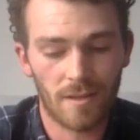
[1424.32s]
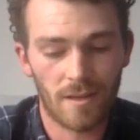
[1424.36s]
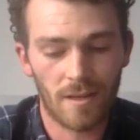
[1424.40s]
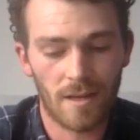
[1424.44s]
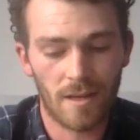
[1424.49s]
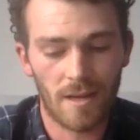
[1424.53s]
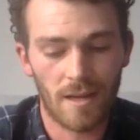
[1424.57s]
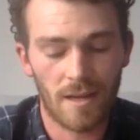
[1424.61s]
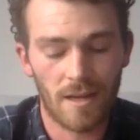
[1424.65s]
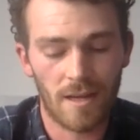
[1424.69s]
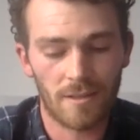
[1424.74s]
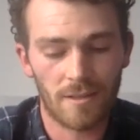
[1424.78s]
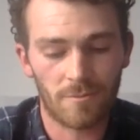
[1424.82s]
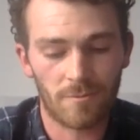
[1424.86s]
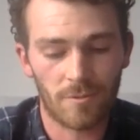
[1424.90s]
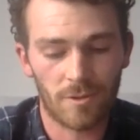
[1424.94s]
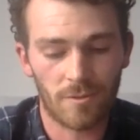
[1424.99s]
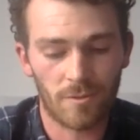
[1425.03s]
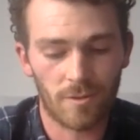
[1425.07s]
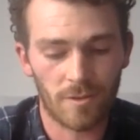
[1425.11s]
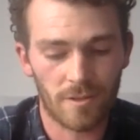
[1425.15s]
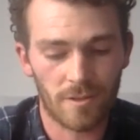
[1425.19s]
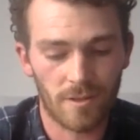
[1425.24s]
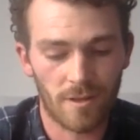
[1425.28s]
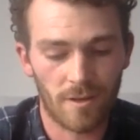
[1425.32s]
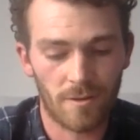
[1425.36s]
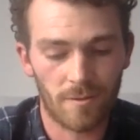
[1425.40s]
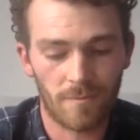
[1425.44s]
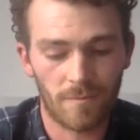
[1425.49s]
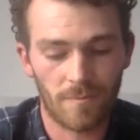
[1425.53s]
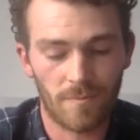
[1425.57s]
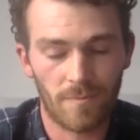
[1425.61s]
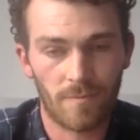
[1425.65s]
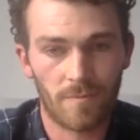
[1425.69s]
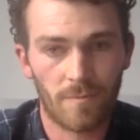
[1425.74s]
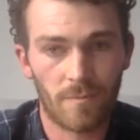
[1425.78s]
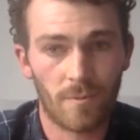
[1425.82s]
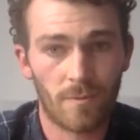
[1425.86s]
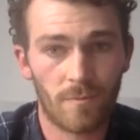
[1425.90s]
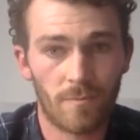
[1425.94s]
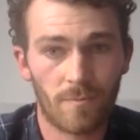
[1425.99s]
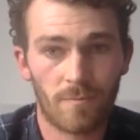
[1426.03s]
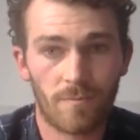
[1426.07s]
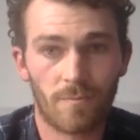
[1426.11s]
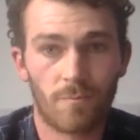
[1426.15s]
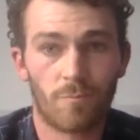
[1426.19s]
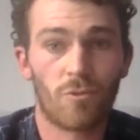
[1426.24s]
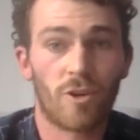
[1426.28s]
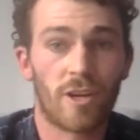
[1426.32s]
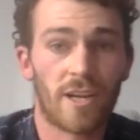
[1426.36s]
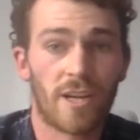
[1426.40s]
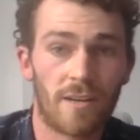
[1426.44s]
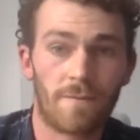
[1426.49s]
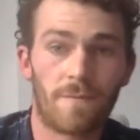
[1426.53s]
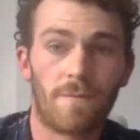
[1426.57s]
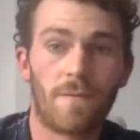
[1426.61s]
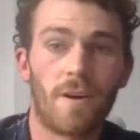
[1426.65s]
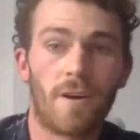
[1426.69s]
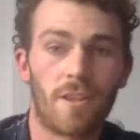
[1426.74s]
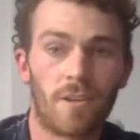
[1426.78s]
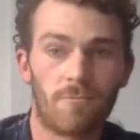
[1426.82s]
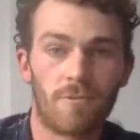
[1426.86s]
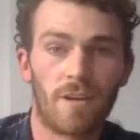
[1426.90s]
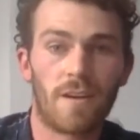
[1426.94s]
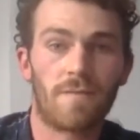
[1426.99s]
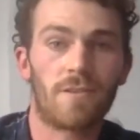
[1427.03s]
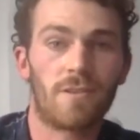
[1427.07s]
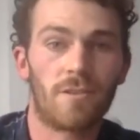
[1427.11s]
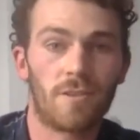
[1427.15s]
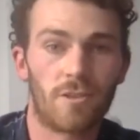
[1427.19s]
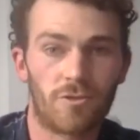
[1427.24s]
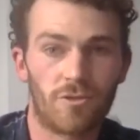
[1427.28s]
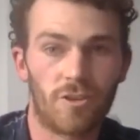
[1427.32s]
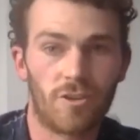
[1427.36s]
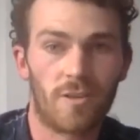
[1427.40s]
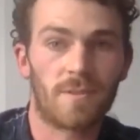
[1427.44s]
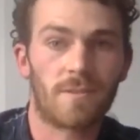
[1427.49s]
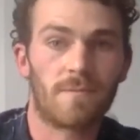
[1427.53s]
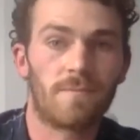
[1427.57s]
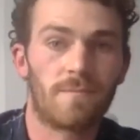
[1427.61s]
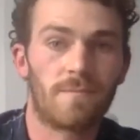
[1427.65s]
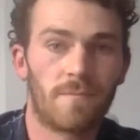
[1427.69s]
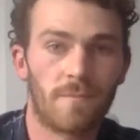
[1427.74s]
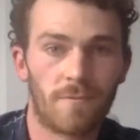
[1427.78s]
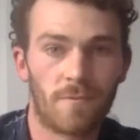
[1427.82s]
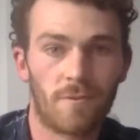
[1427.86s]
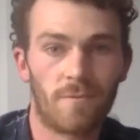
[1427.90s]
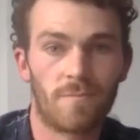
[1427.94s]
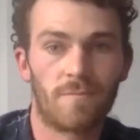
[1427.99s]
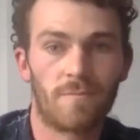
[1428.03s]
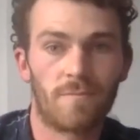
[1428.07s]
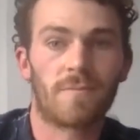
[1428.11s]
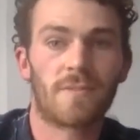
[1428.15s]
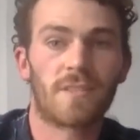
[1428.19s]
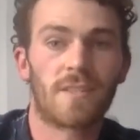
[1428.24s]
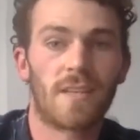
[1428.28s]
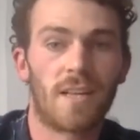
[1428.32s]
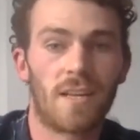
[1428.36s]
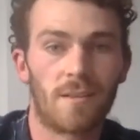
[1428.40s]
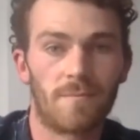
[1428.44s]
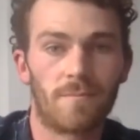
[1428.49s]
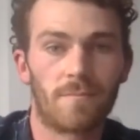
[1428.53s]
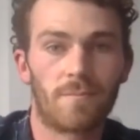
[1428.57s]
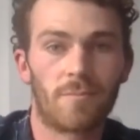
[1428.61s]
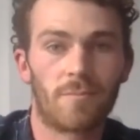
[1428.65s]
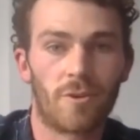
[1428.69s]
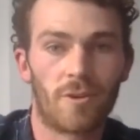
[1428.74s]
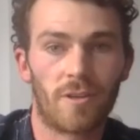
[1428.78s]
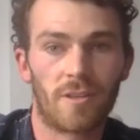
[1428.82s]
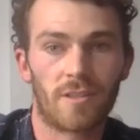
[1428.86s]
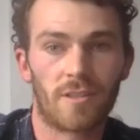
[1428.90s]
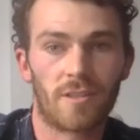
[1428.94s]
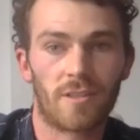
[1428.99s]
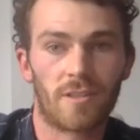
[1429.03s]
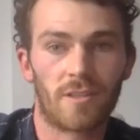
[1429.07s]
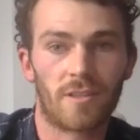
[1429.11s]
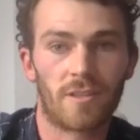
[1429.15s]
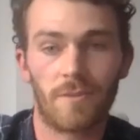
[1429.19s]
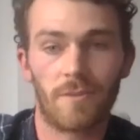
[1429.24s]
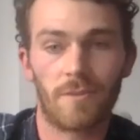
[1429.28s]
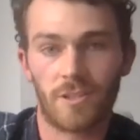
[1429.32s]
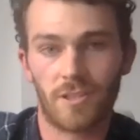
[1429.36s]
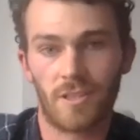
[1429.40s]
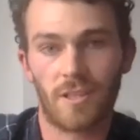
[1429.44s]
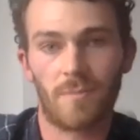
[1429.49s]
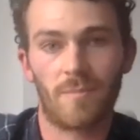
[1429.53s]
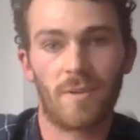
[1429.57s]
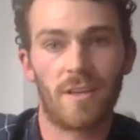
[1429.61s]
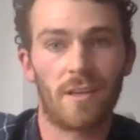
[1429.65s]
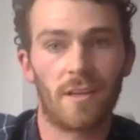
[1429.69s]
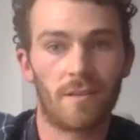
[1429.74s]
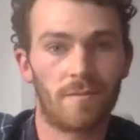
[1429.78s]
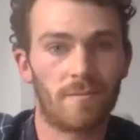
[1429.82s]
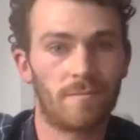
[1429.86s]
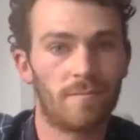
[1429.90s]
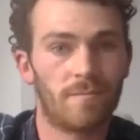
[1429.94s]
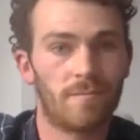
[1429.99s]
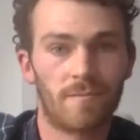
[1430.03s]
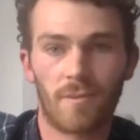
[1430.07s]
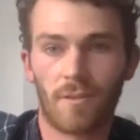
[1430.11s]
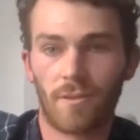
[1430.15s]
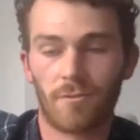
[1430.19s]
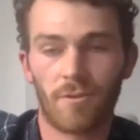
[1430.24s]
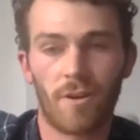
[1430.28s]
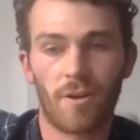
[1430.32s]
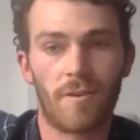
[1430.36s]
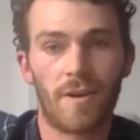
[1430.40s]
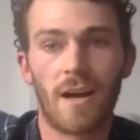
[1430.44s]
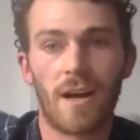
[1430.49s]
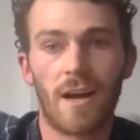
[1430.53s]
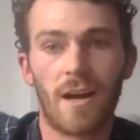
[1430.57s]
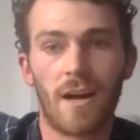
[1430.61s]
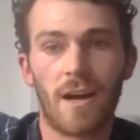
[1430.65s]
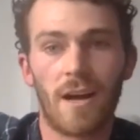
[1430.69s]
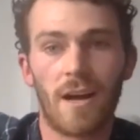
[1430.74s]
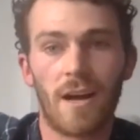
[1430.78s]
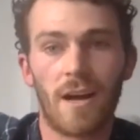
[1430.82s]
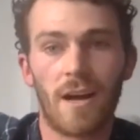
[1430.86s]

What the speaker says: and would also bring in further revenue streams from selling products that were originally being thrown out